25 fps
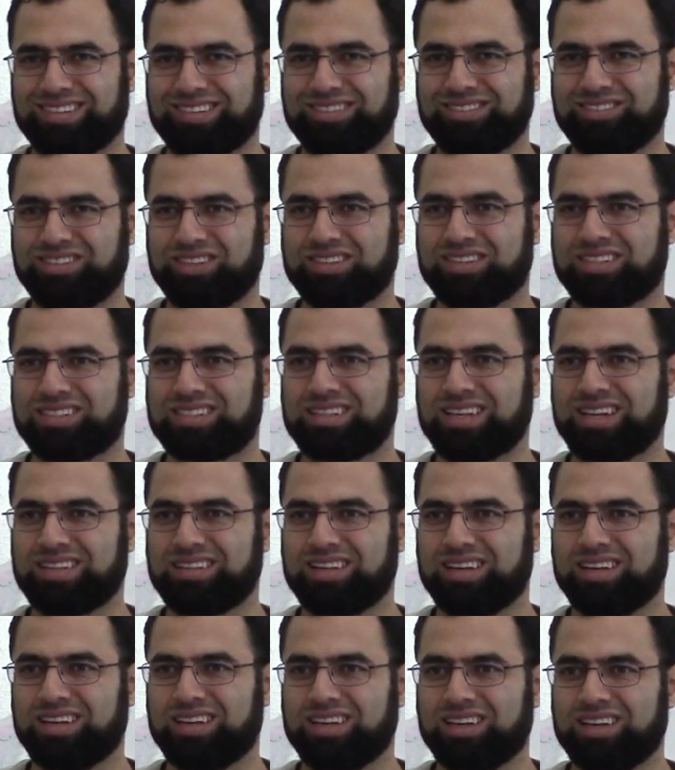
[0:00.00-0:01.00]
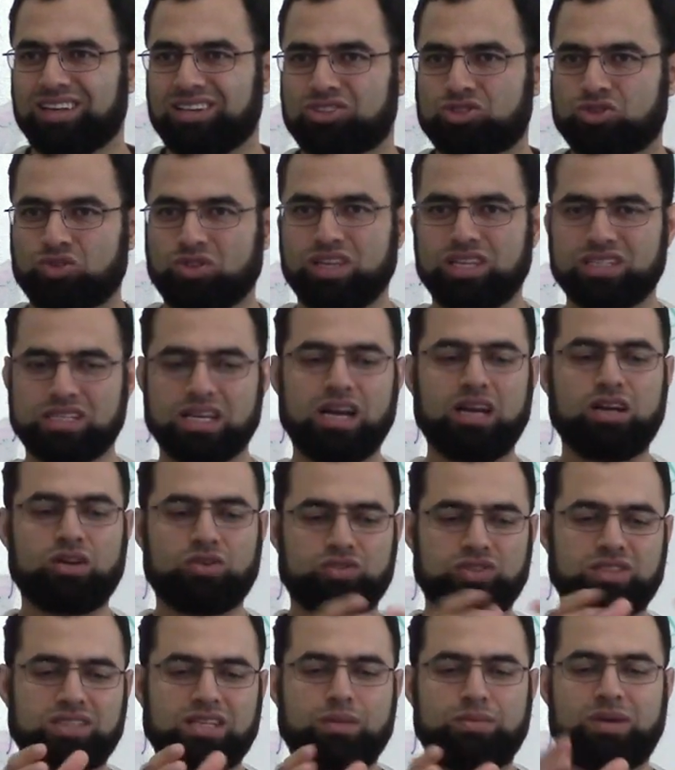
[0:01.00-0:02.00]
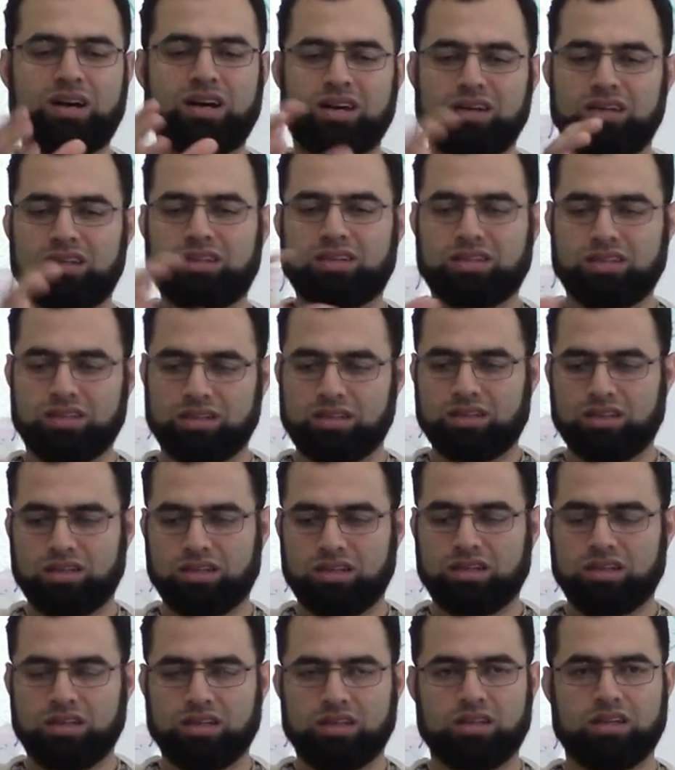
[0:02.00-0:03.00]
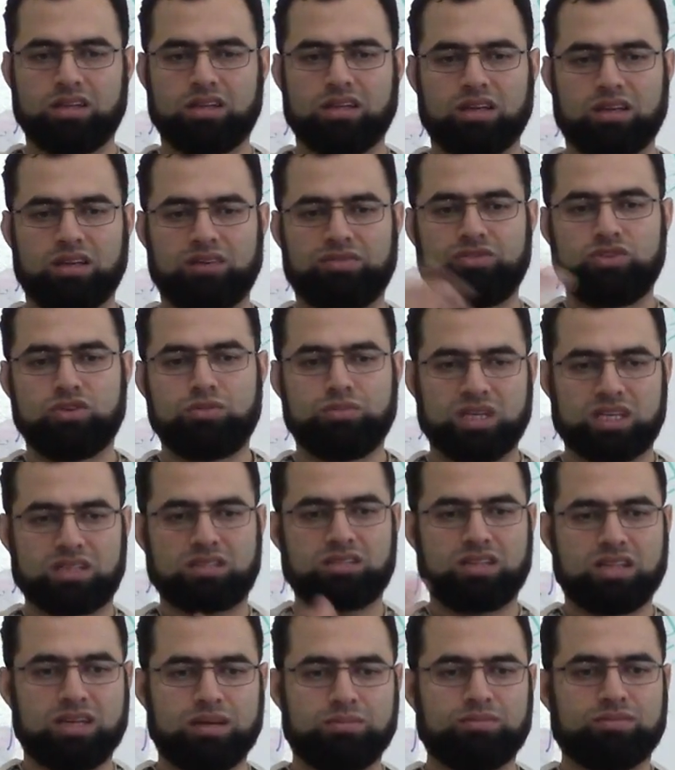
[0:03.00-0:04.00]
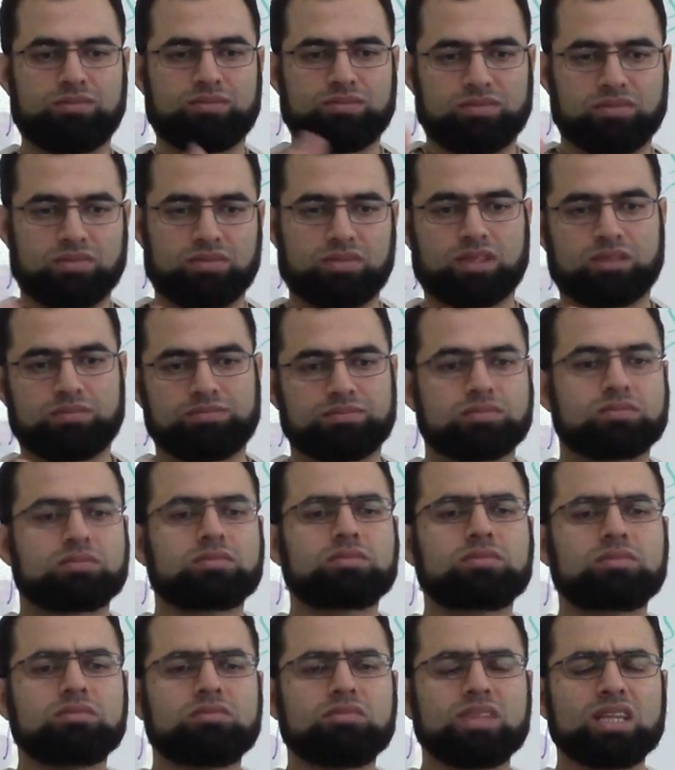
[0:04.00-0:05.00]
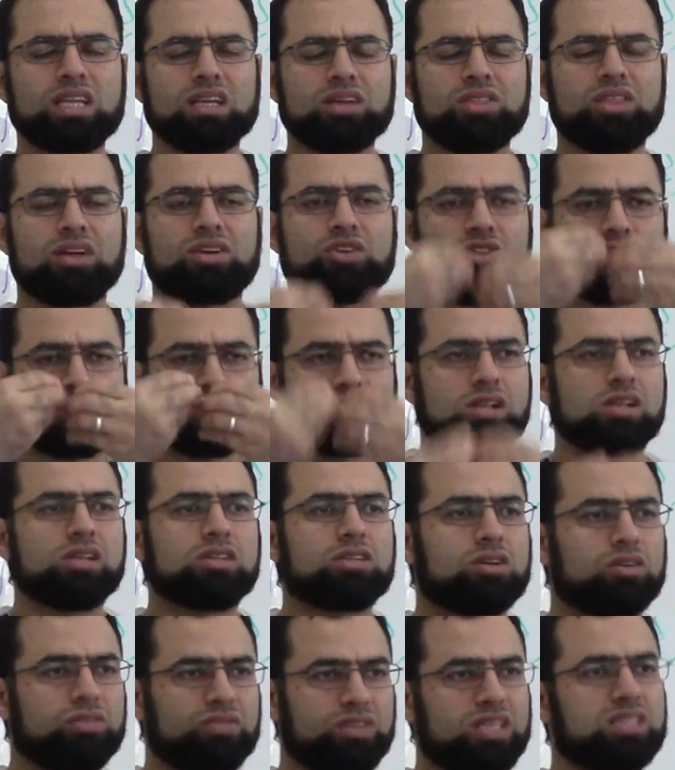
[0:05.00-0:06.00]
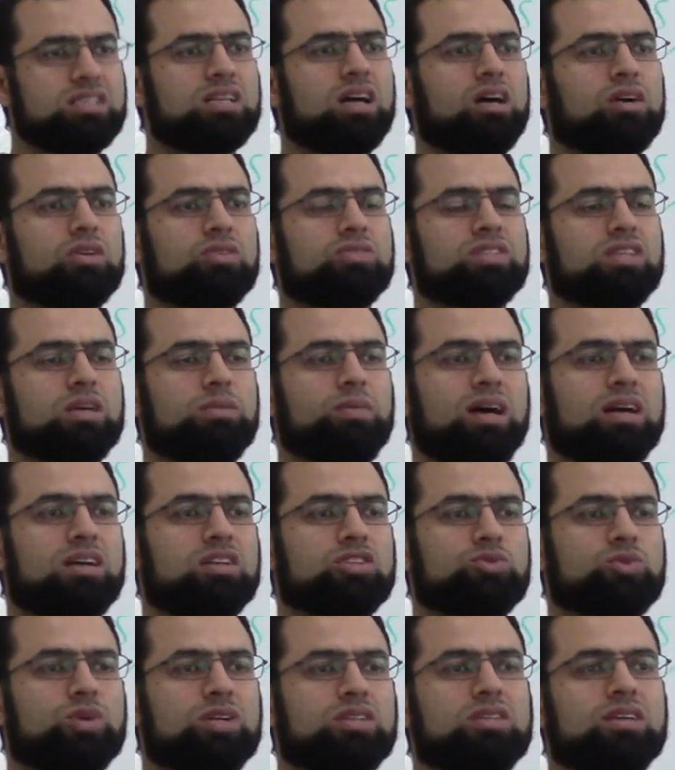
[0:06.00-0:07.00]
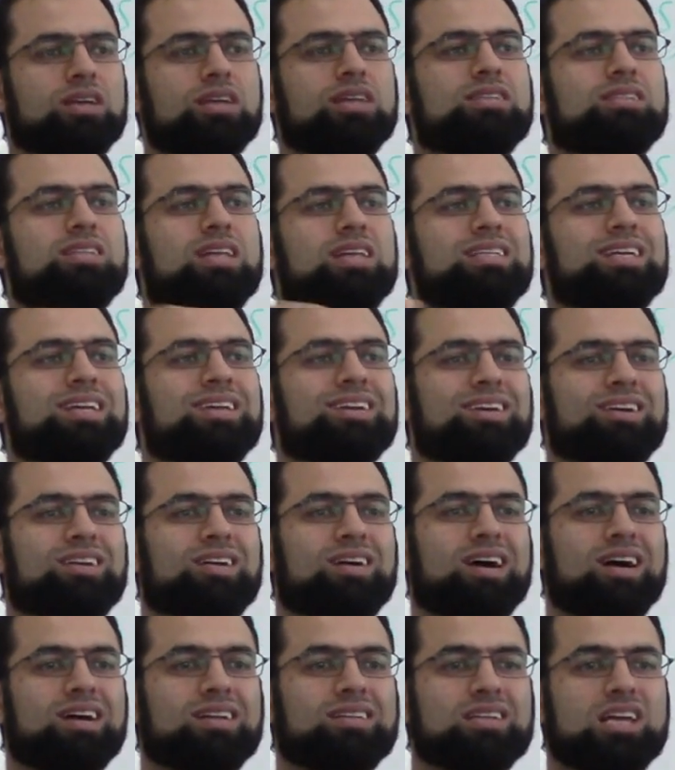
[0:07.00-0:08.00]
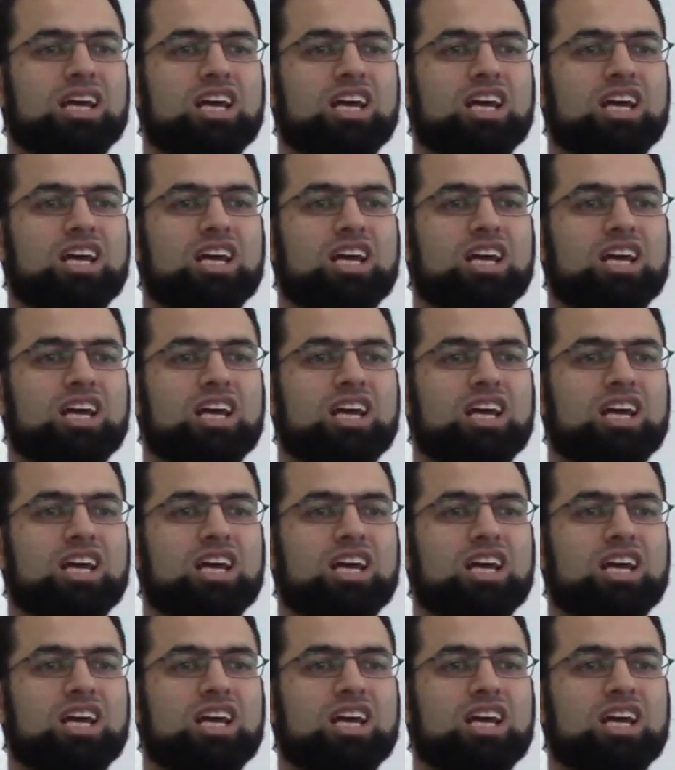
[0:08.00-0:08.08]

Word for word: You understand? So these ahruf sab'a, if you mix them, the result of these ahruf sab'a is what? Is the 10 qira'at.